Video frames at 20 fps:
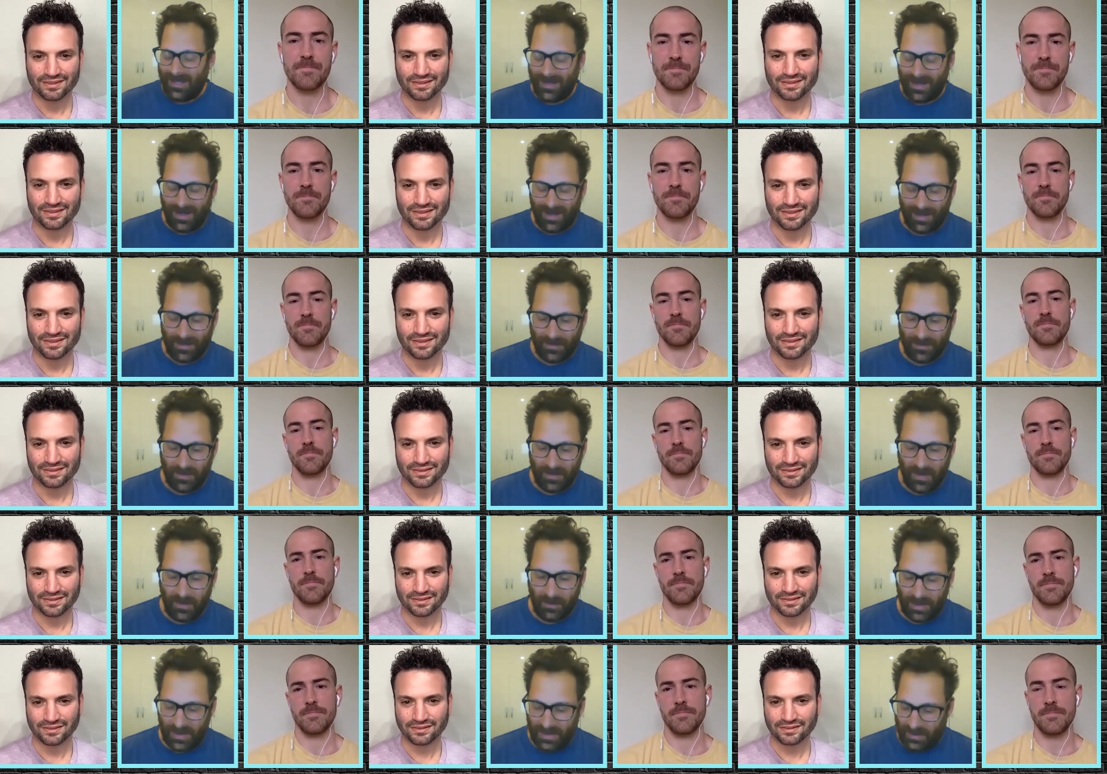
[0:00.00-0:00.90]
Speaker 1: Um,
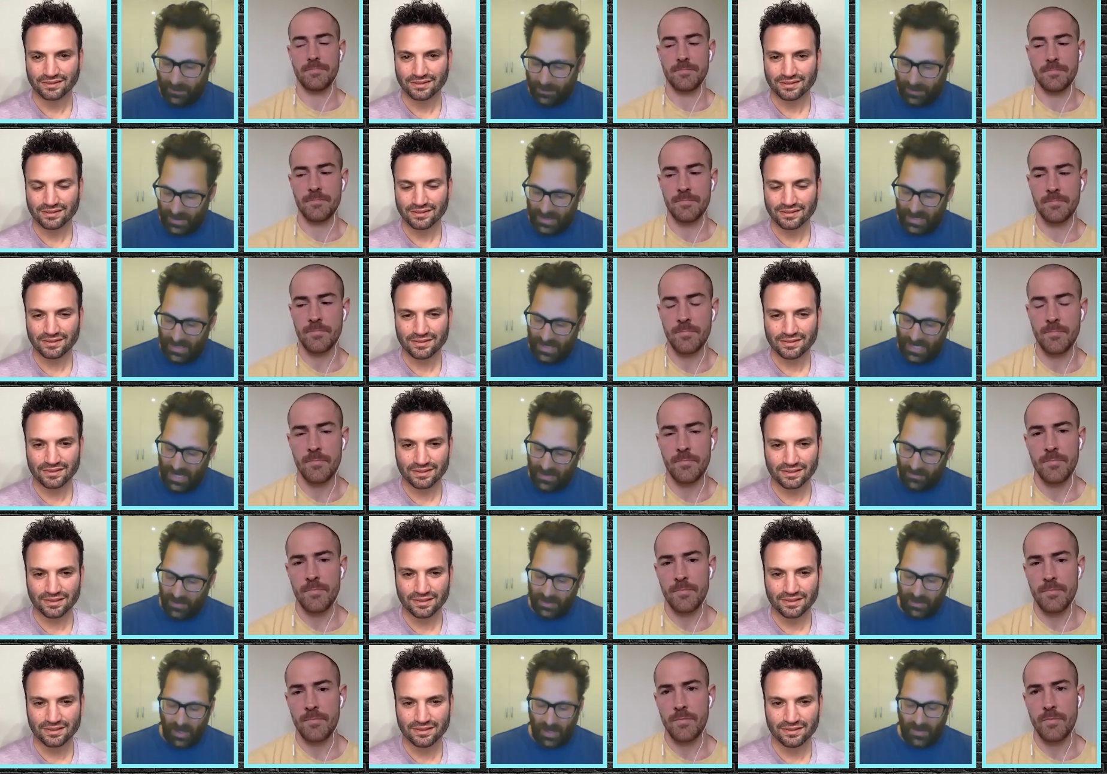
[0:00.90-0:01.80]
but but
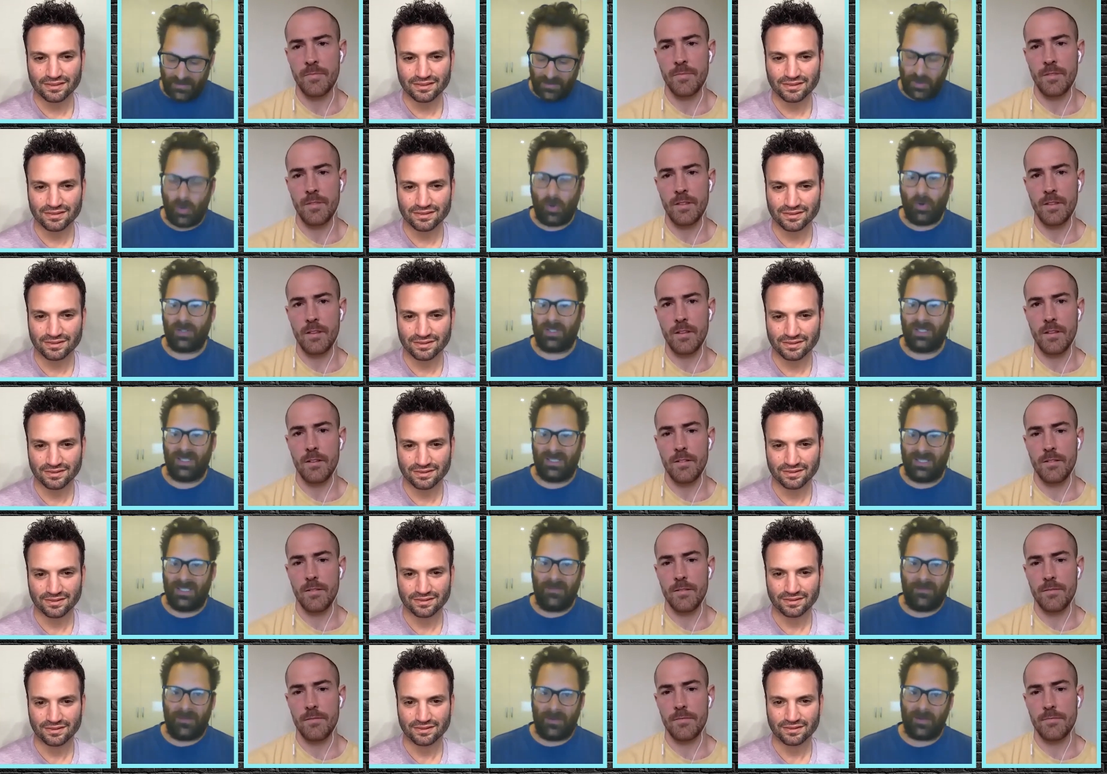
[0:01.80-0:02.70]
every life course, it's
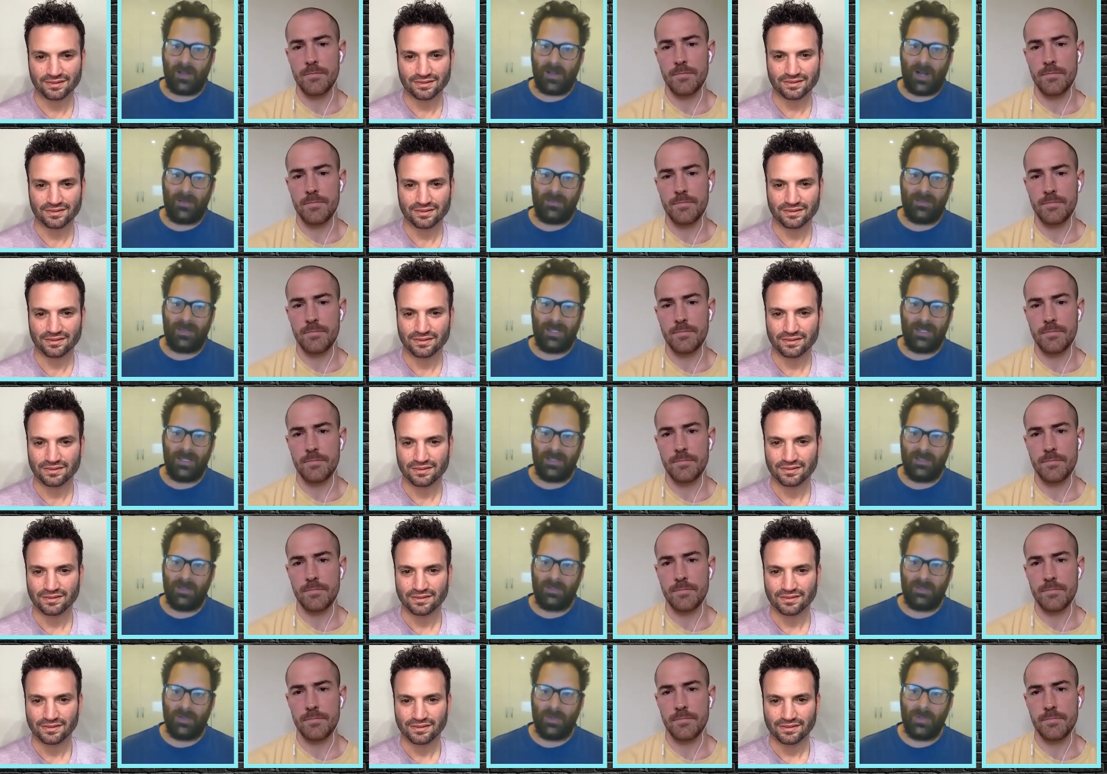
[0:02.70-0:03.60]
different kind of
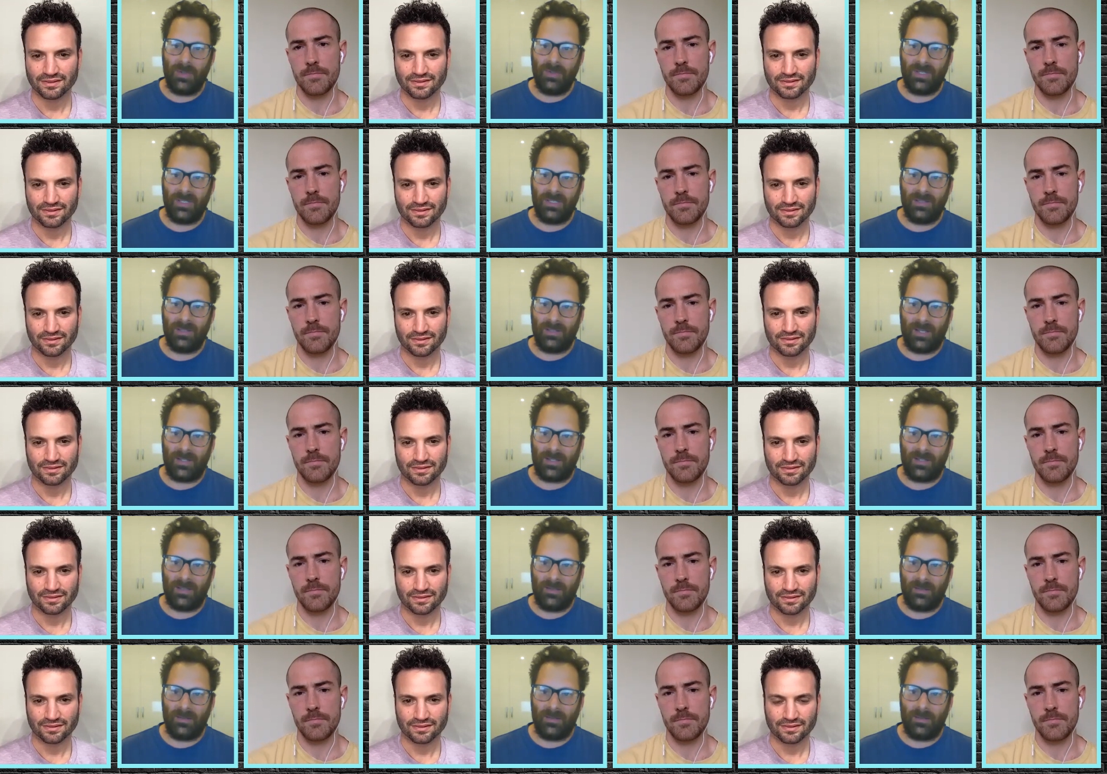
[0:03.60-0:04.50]
things you're doing for.
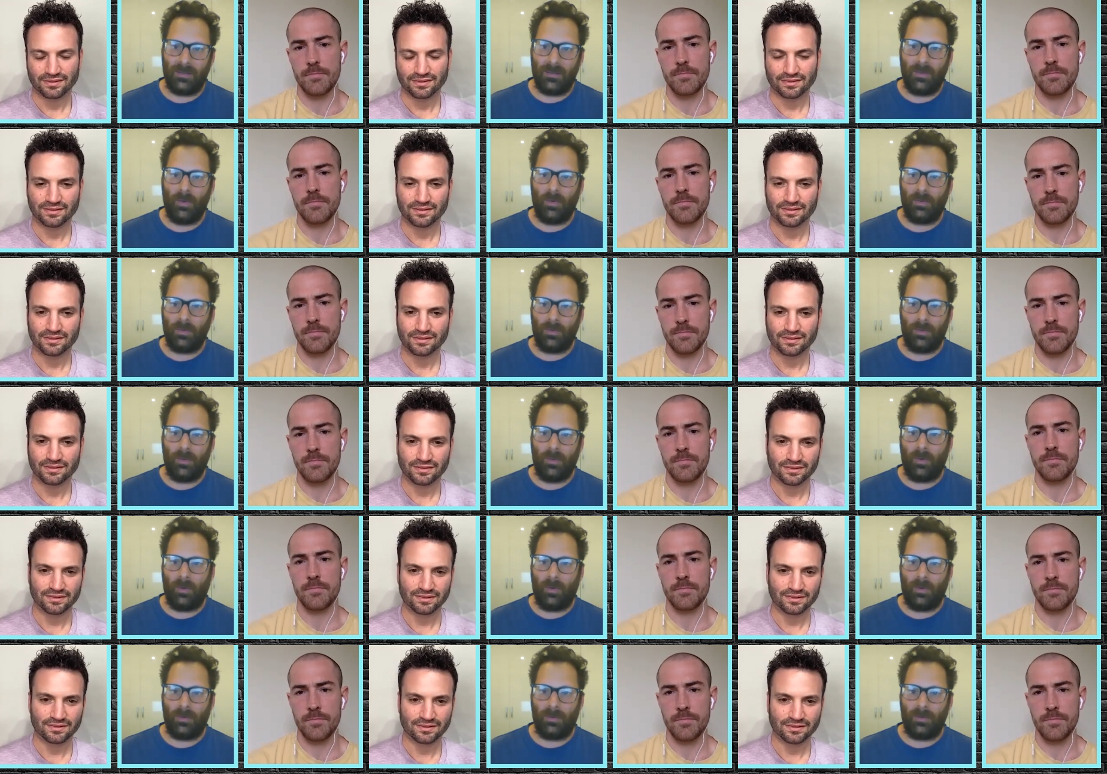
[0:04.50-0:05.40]
Like your
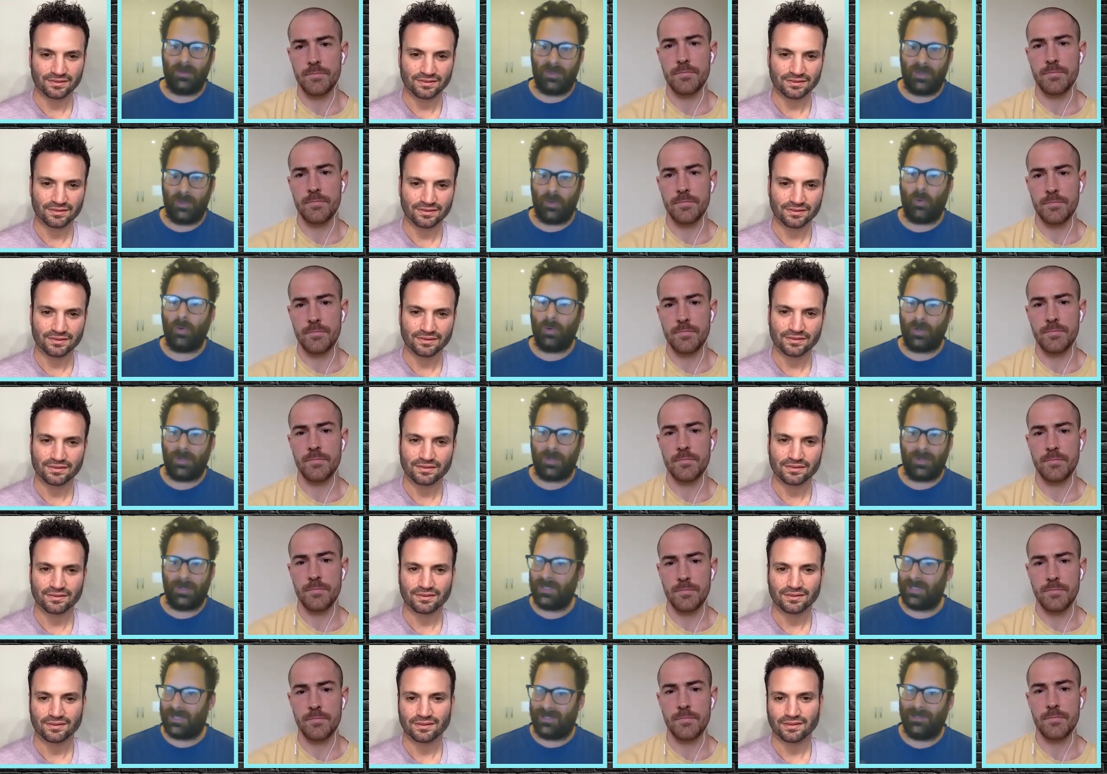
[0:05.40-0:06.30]
your
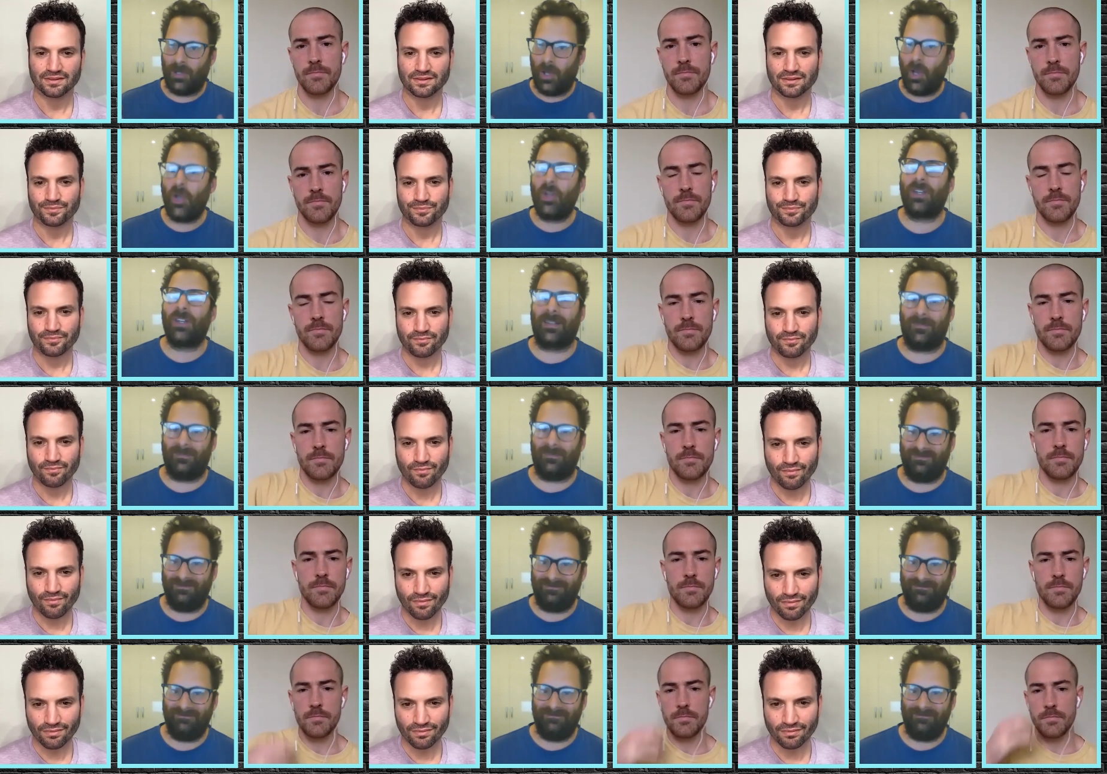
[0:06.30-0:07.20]
daughter is learning.
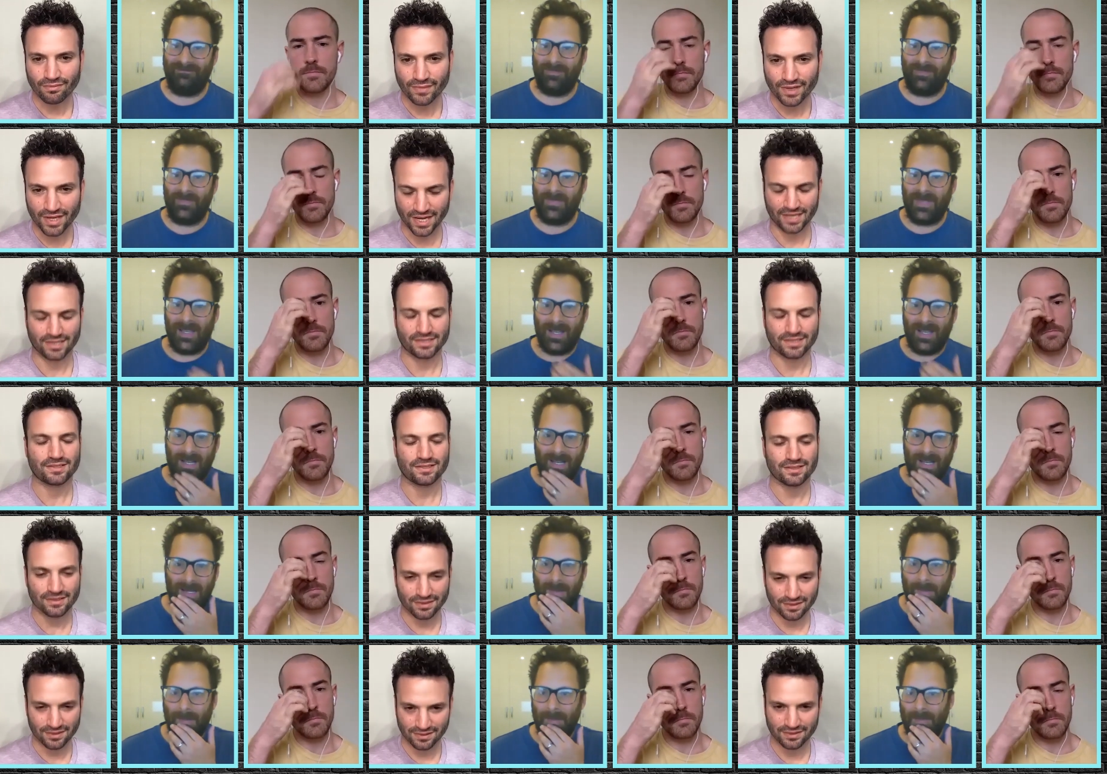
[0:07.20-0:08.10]
Yes.
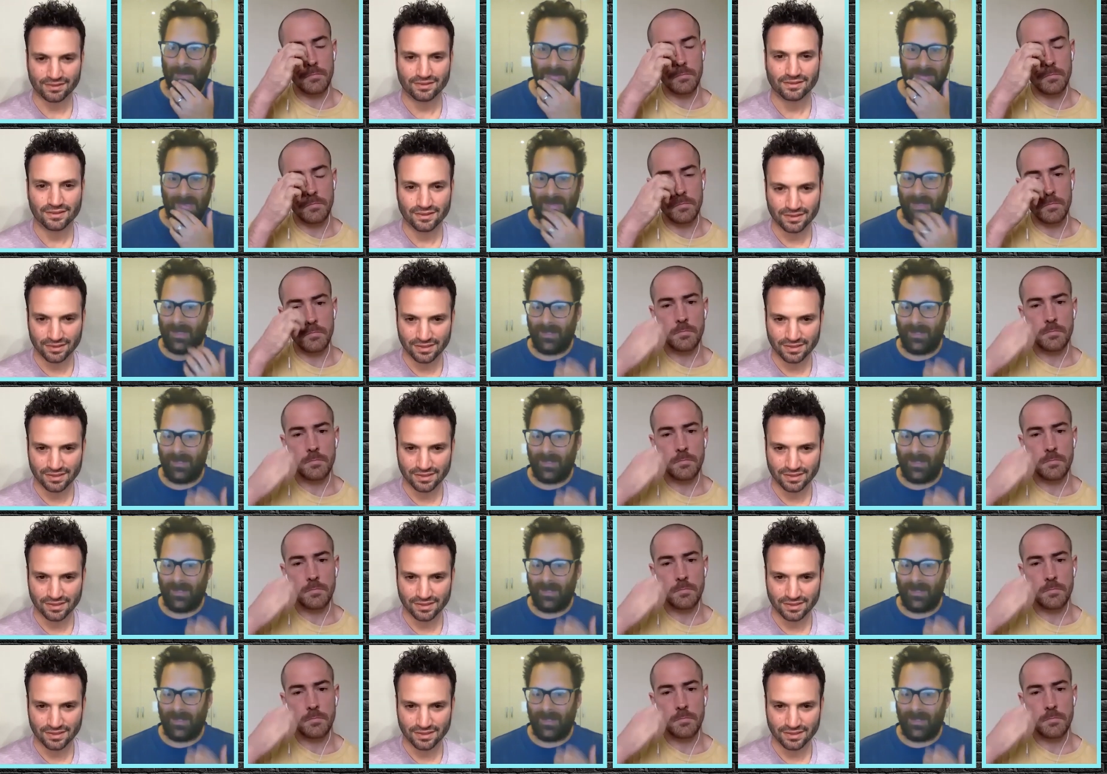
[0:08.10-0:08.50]
Um,